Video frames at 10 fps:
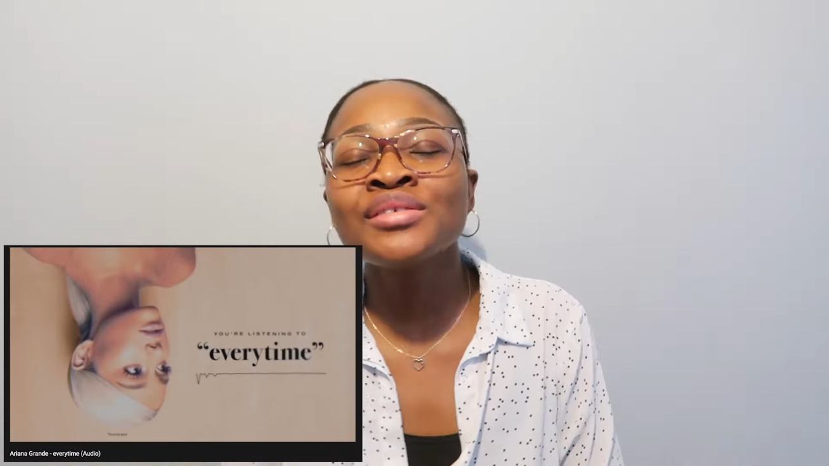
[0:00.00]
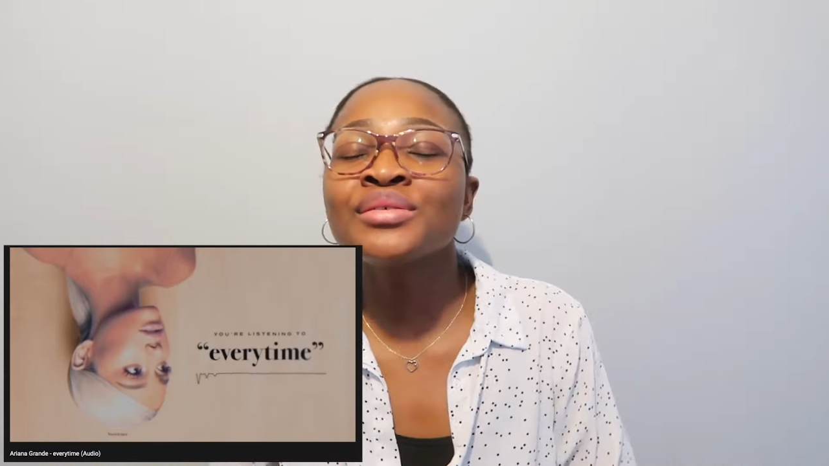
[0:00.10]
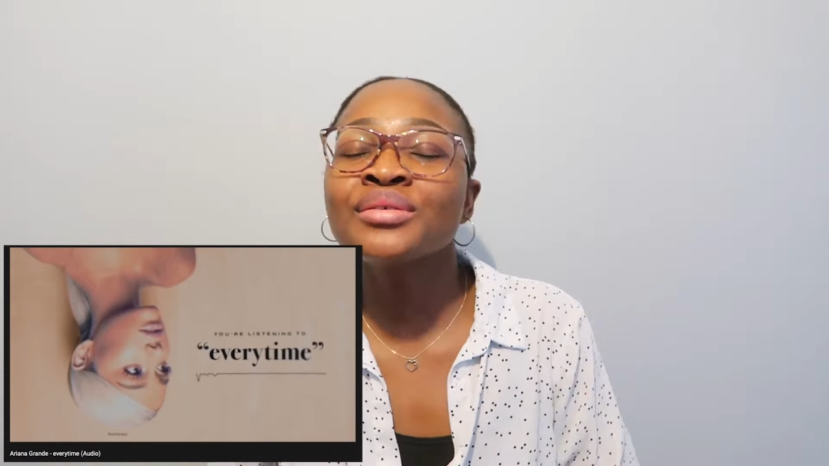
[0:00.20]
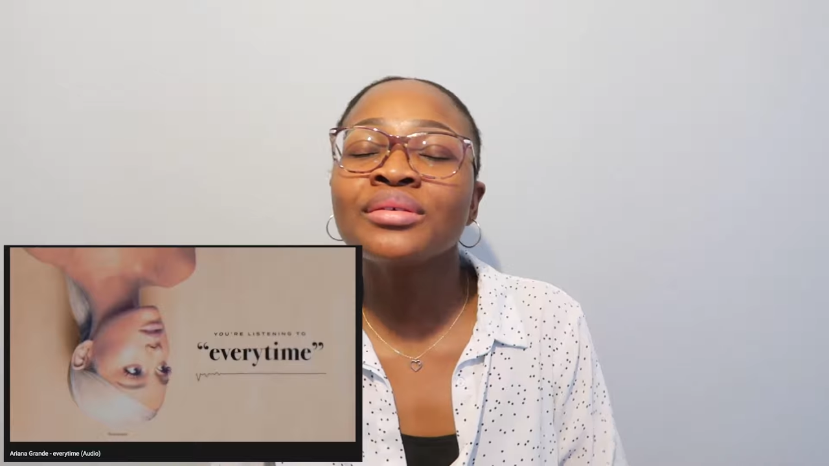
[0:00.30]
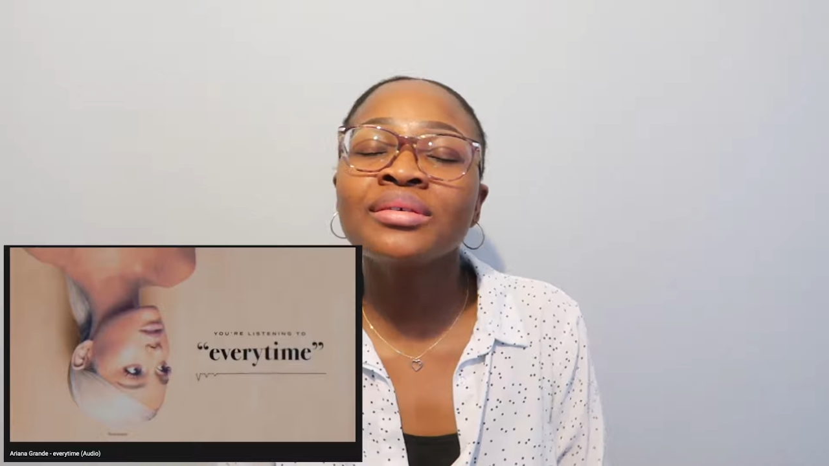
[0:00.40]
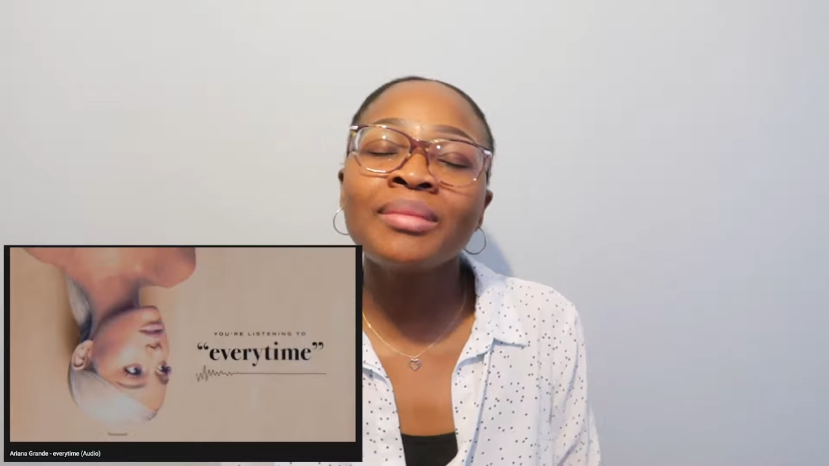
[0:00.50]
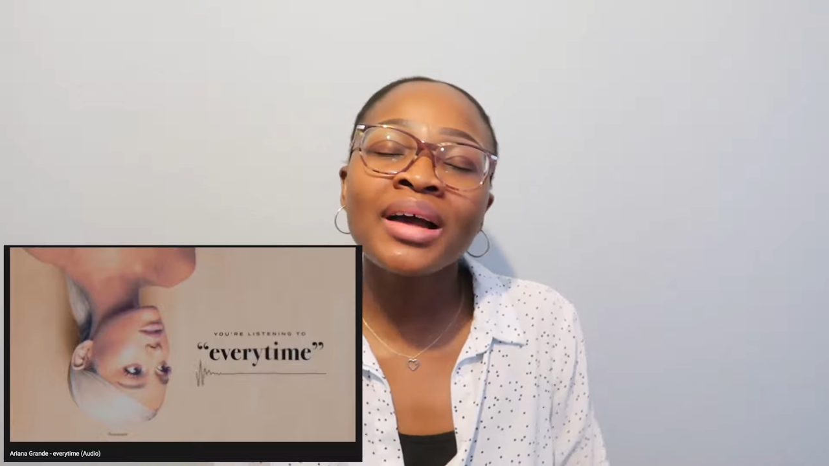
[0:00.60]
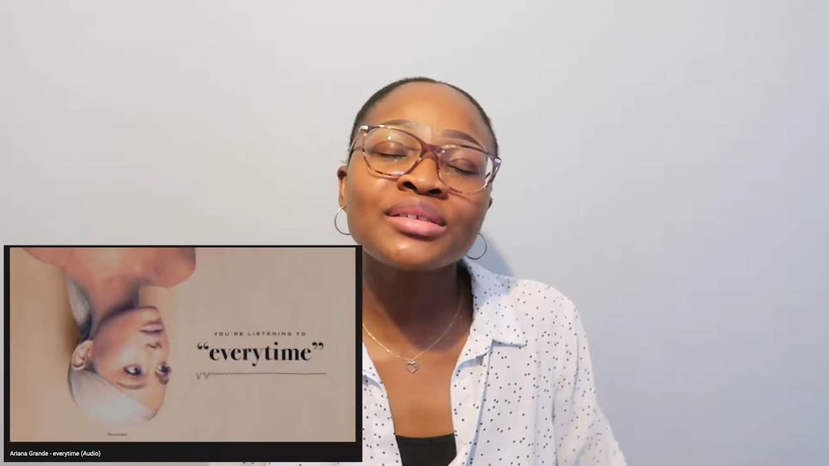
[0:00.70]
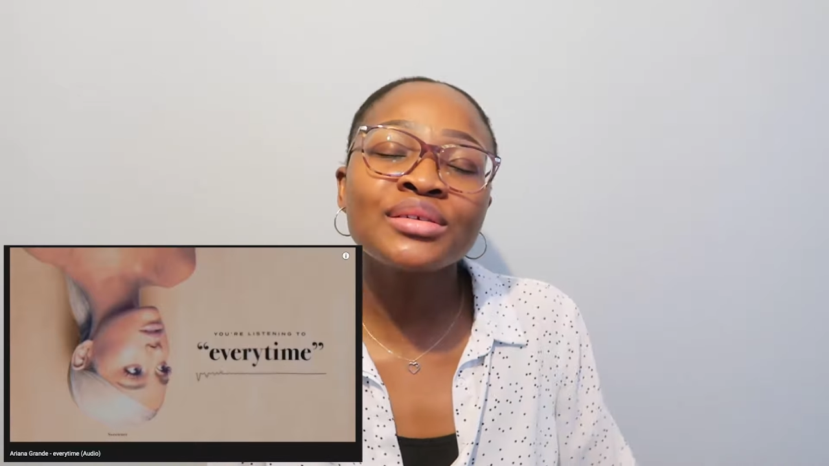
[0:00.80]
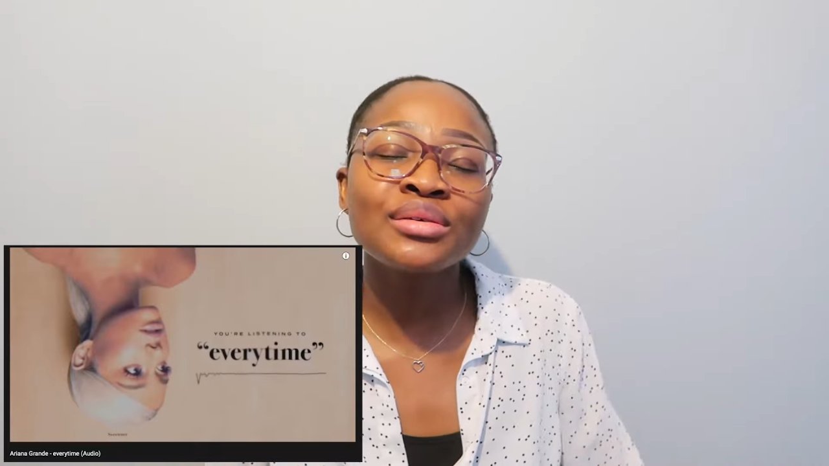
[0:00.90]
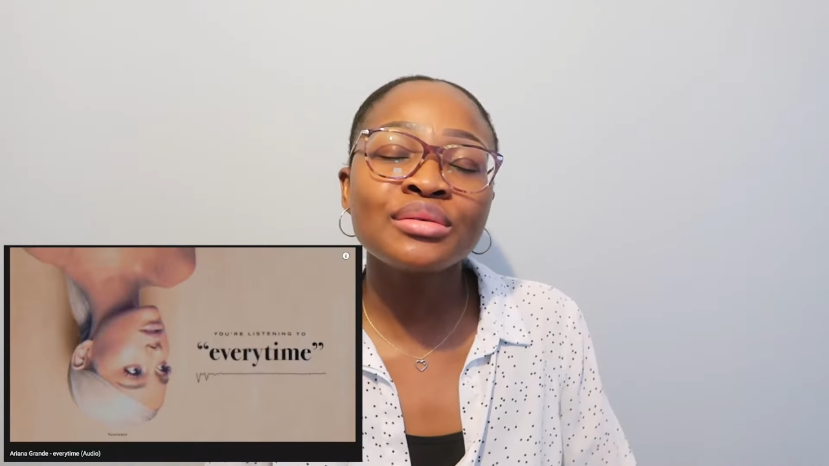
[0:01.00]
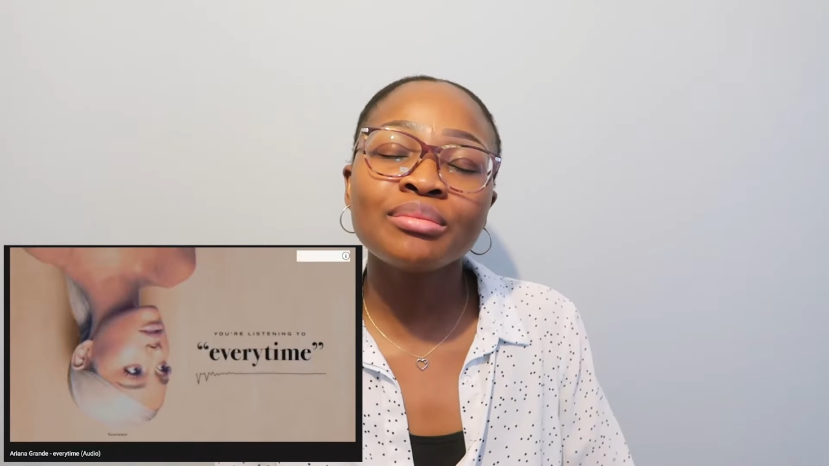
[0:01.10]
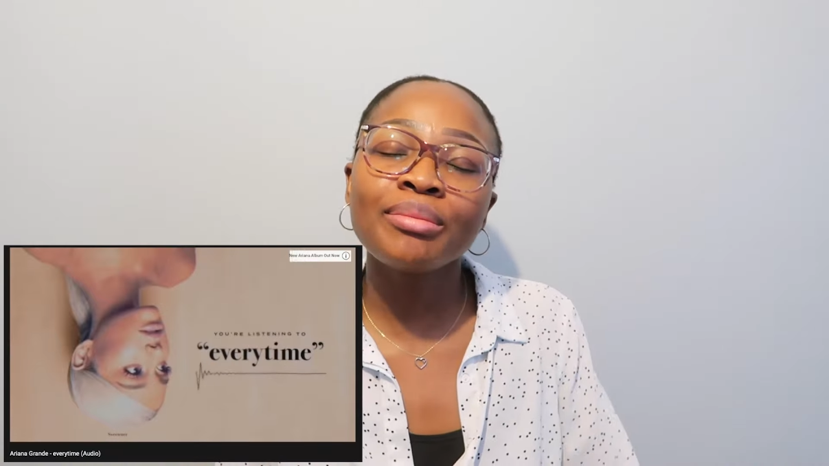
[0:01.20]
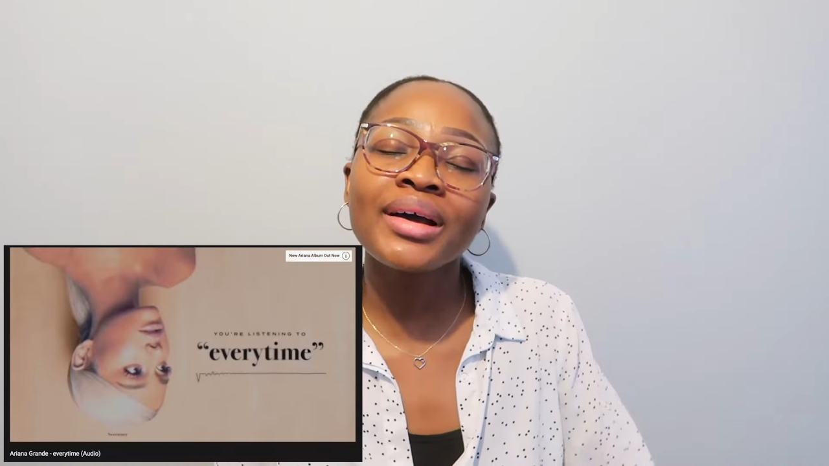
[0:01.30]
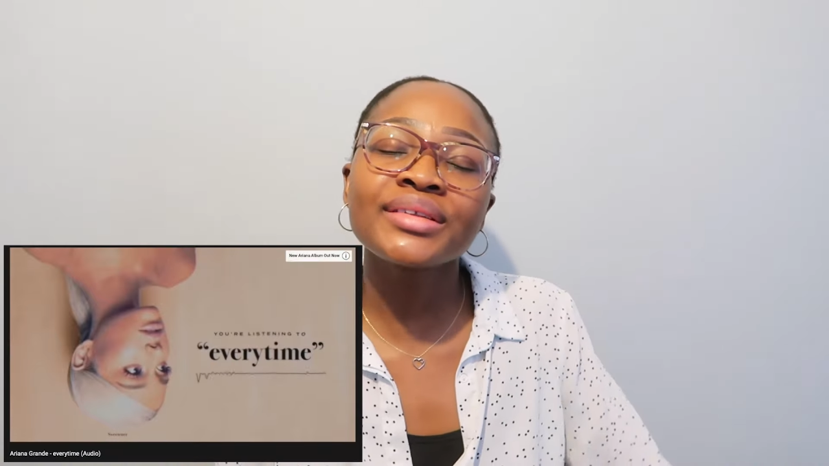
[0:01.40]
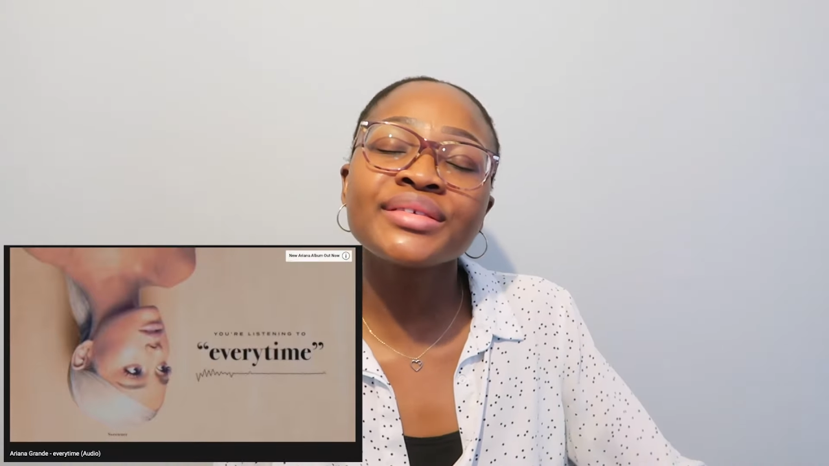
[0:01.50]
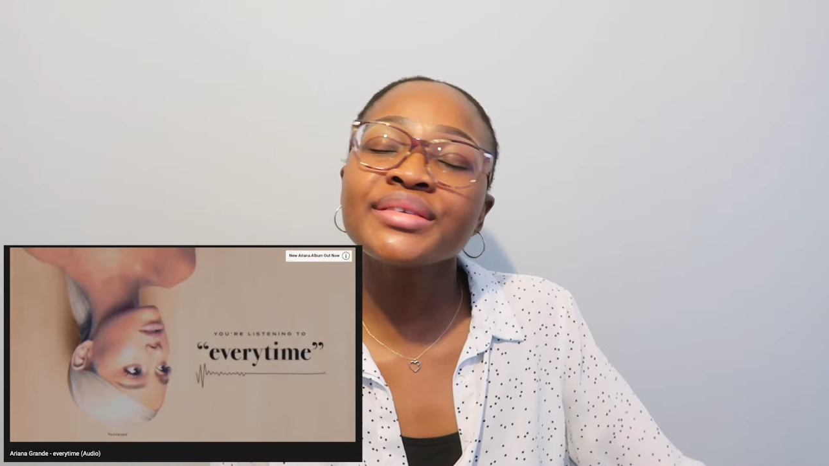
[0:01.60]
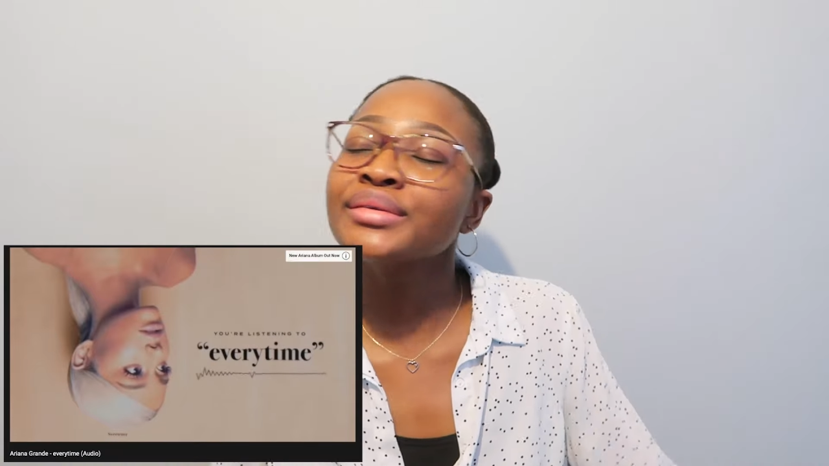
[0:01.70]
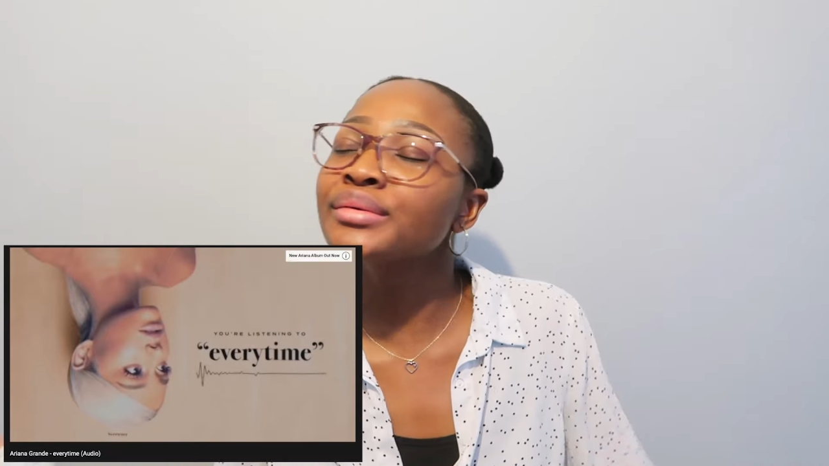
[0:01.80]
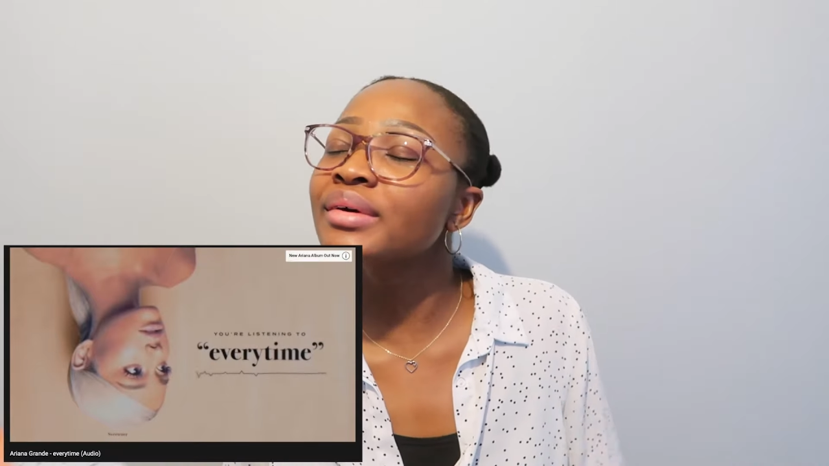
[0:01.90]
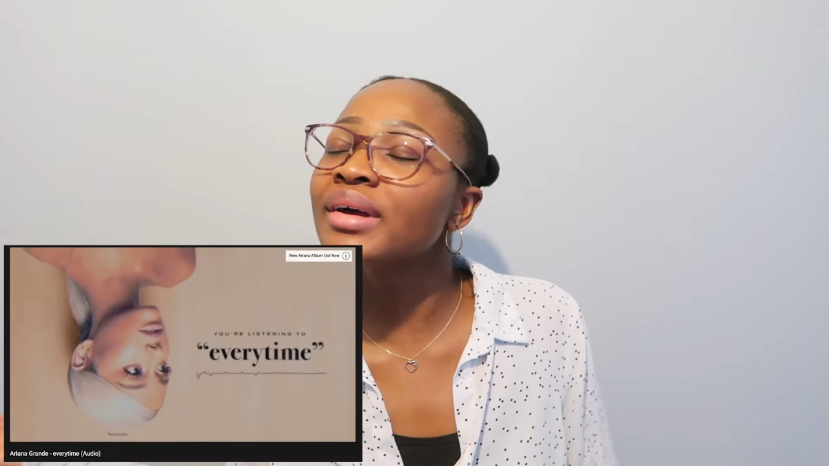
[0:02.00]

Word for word: you, back to you, back to you